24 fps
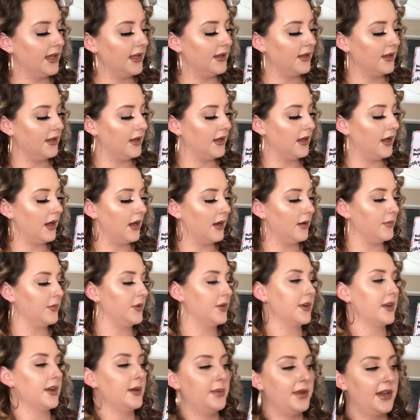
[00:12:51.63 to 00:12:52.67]
you're
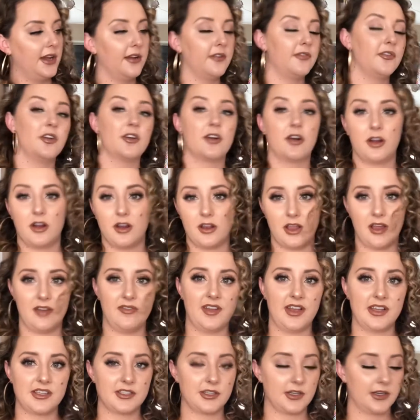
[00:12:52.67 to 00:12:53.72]
gonna pay off your car a lot
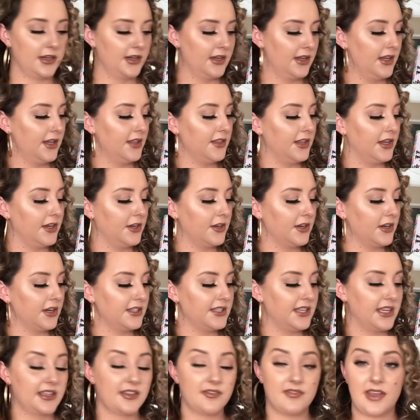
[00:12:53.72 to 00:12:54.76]
faster. Then you're gonna
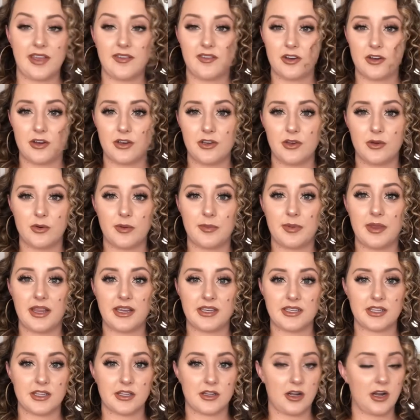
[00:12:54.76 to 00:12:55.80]
take the $500 you were paying
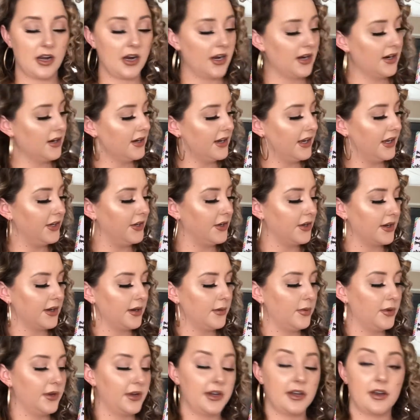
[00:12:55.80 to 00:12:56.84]
to the car and you're gonna
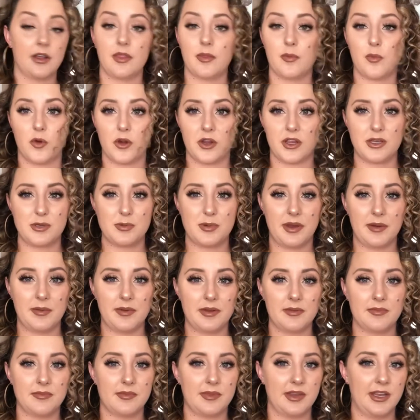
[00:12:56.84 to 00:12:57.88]
put it on the mortgage
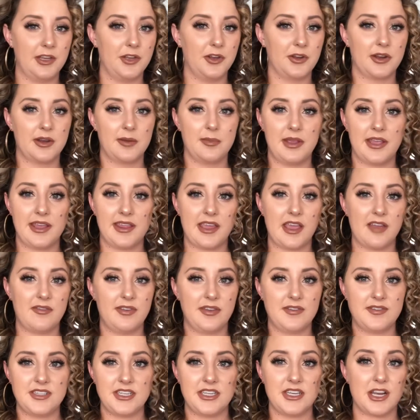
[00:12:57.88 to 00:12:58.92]
payment. And you're gonna pay that
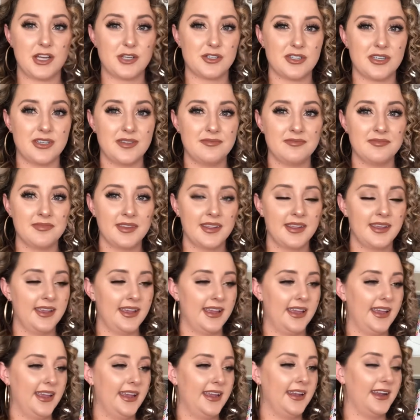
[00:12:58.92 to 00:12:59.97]
$1,500,
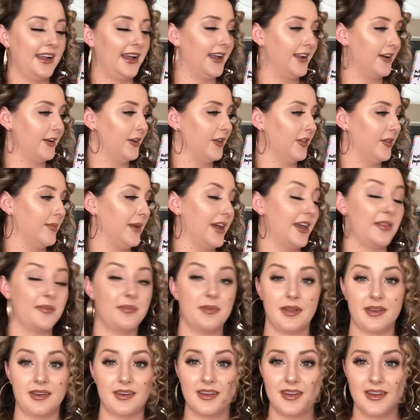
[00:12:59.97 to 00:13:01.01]
and I don't know the math,
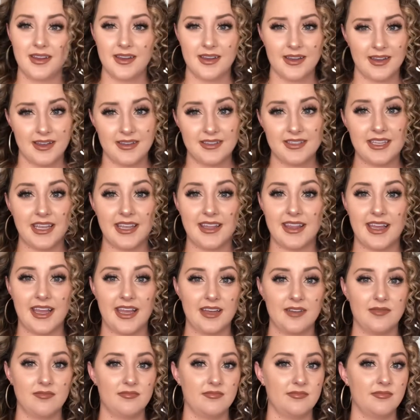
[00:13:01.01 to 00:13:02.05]
but say
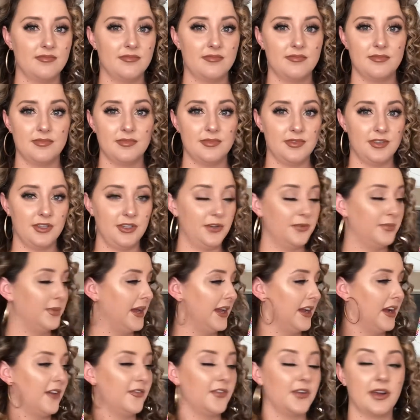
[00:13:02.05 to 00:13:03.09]
that you pay
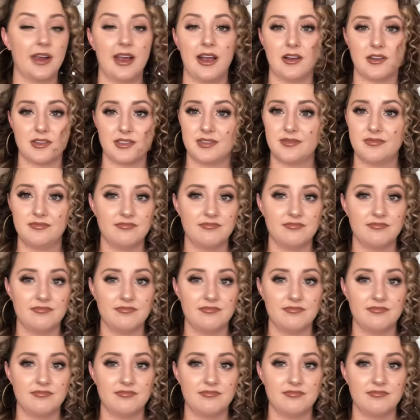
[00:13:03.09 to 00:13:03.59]
off your house,